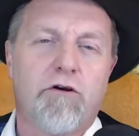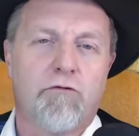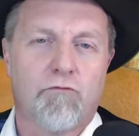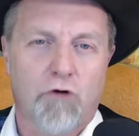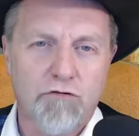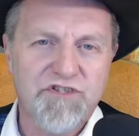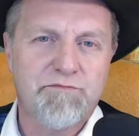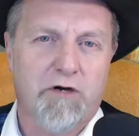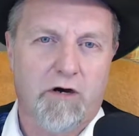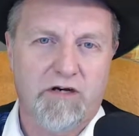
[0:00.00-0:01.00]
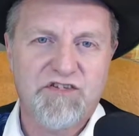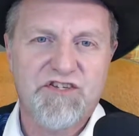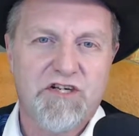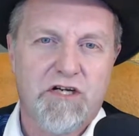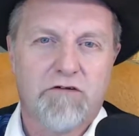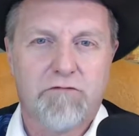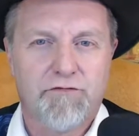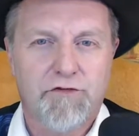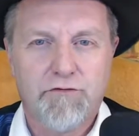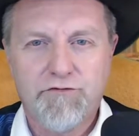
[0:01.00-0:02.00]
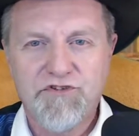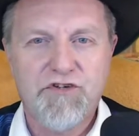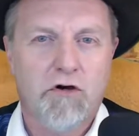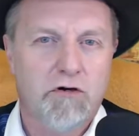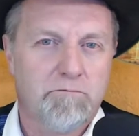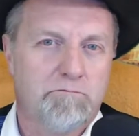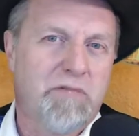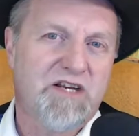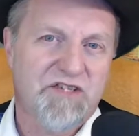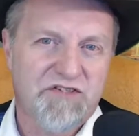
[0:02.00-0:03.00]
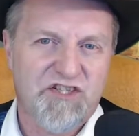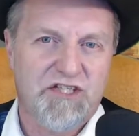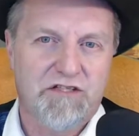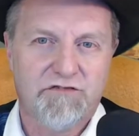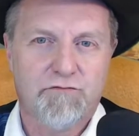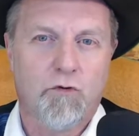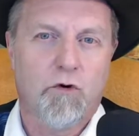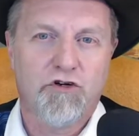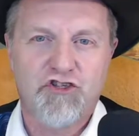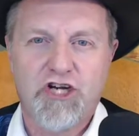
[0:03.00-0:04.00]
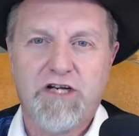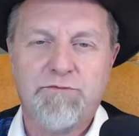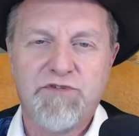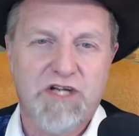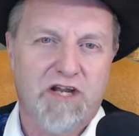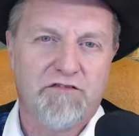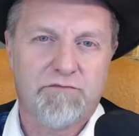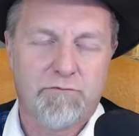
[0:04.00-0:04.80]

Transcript: Rosa Parks refused her bus seat for James F.